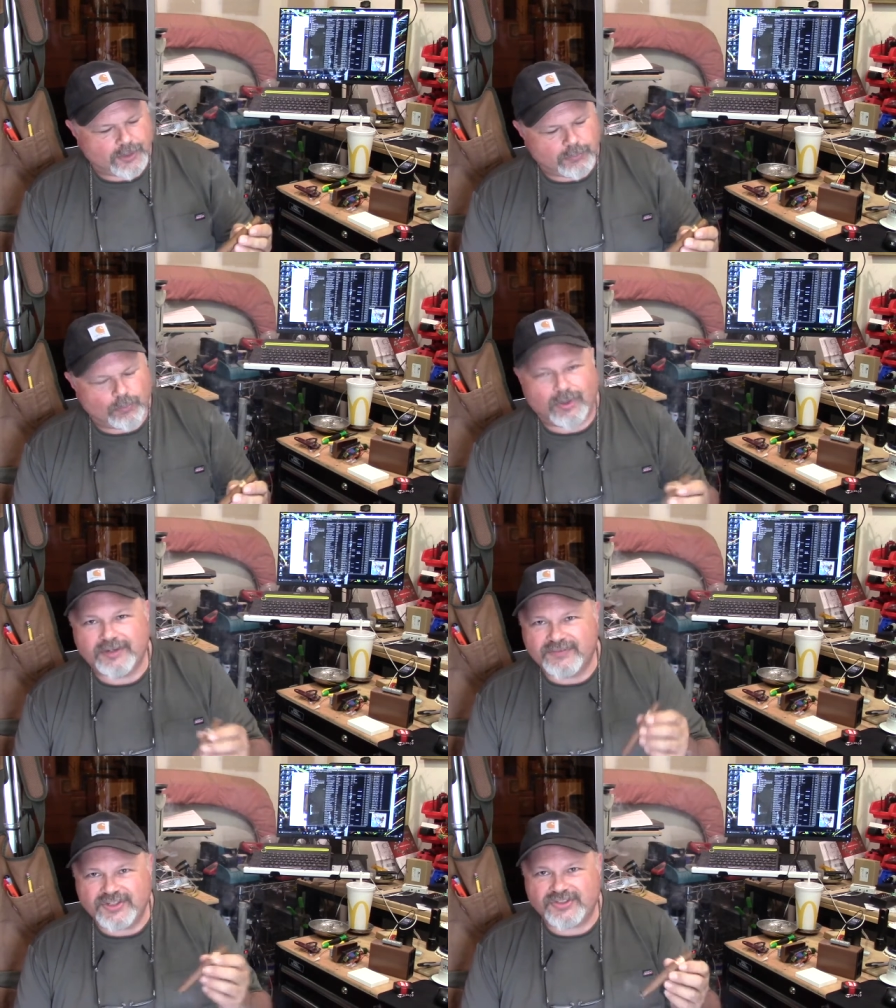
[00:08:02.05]
One
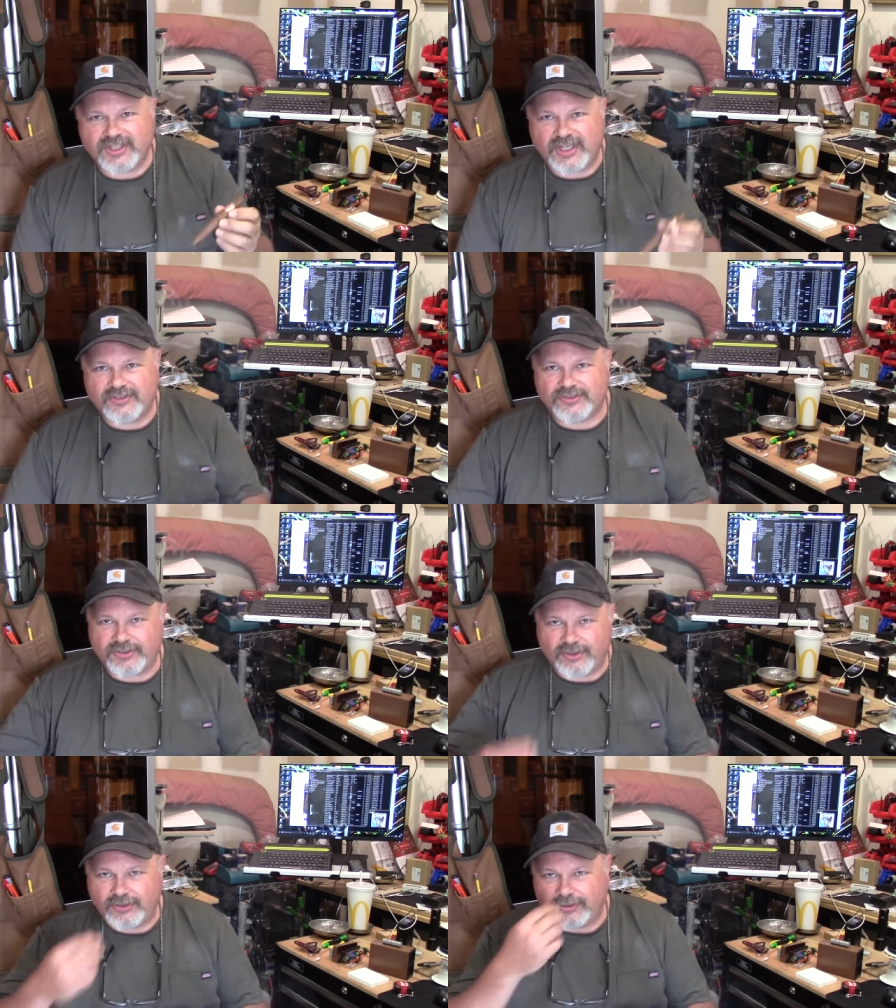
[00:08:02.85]
of these days,
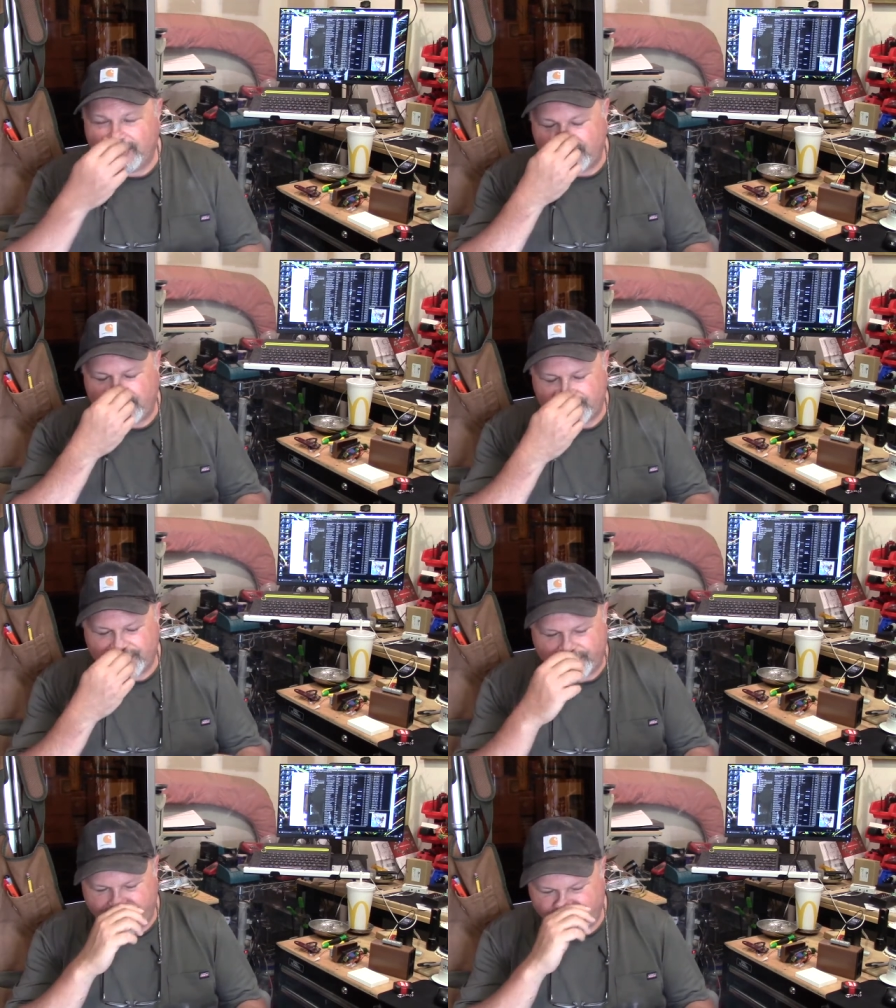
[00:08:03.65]
I'll
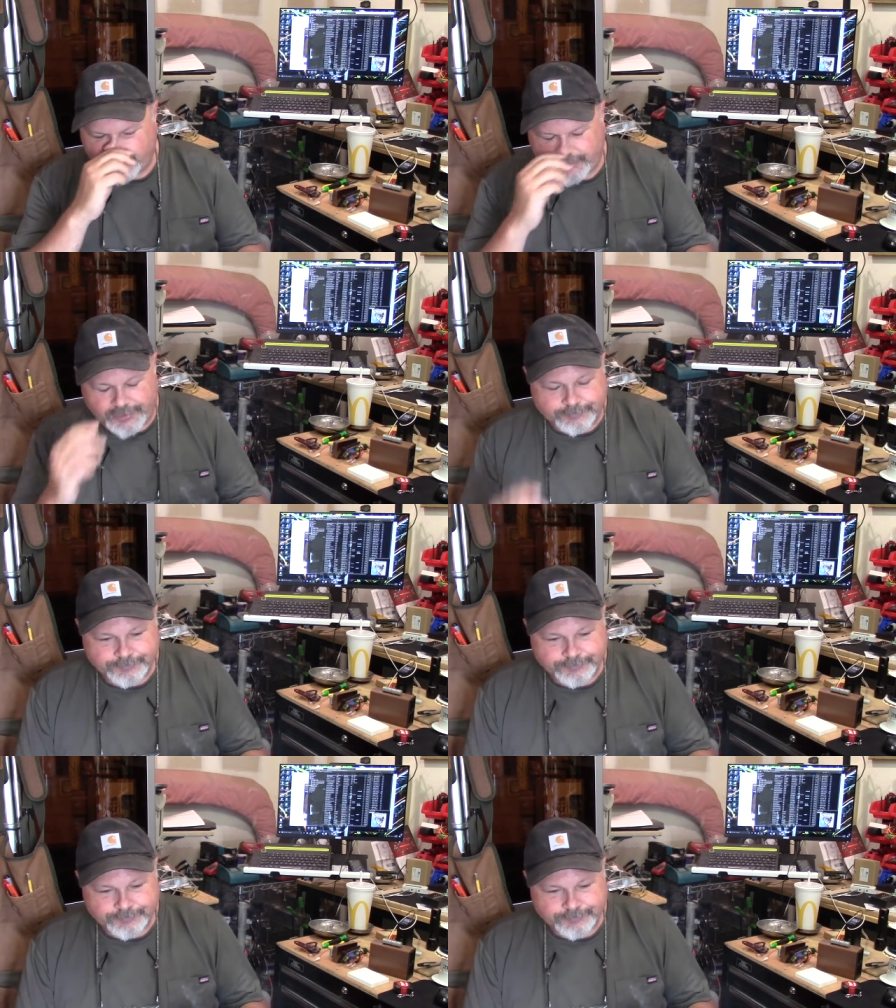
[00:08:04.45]
share the story